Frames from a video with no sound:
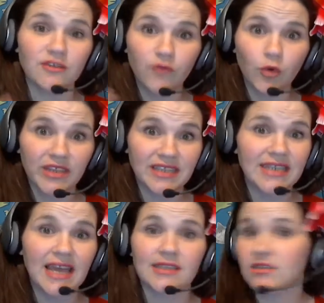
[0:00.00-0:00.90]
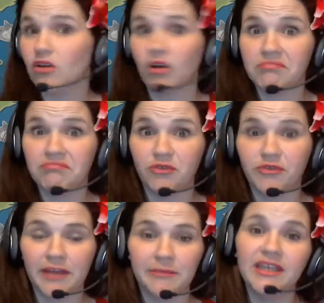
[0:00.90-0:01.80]
for this test, not
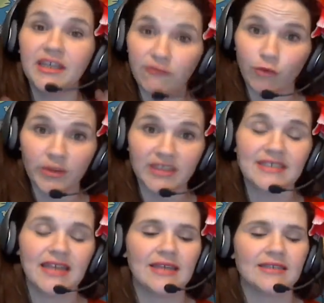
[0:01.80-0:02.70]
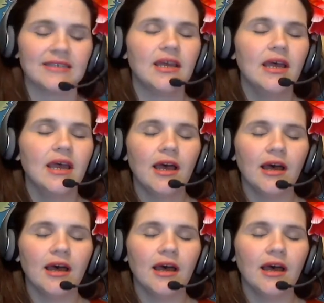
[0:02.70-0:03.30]
for VIPKID, for this test.